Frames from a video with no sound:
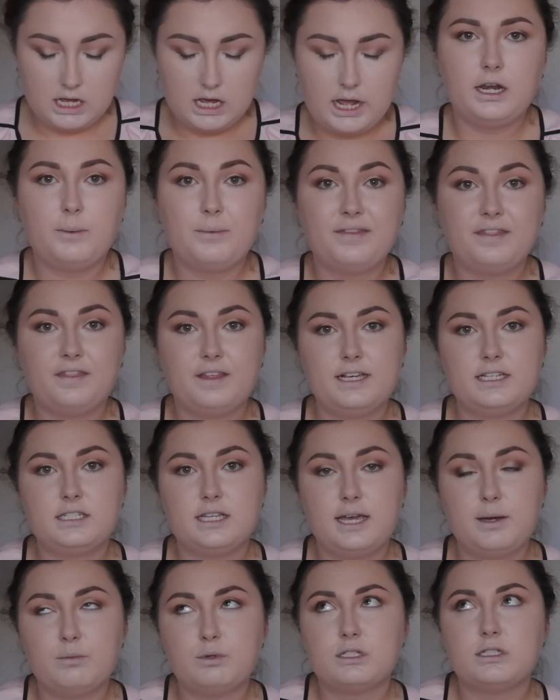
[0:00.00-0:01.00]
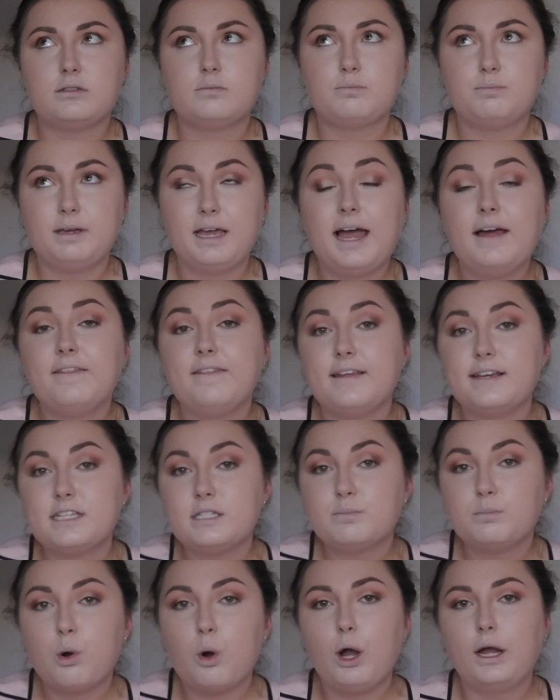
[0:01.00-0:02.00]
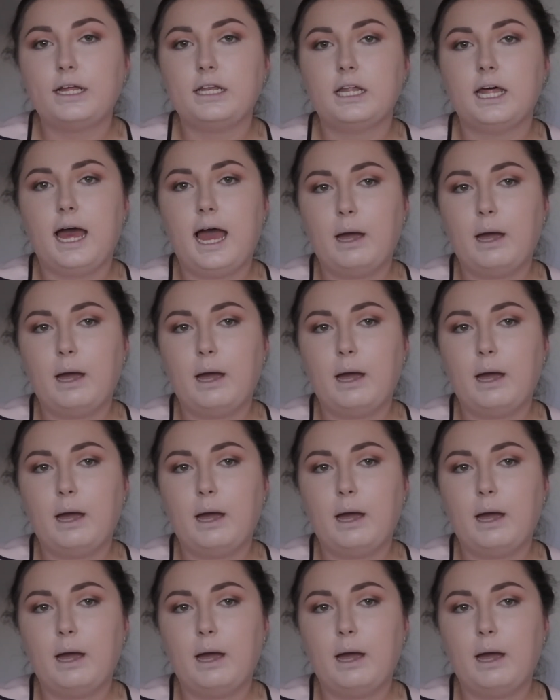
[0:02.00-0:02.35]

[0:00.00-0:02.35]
Now at this point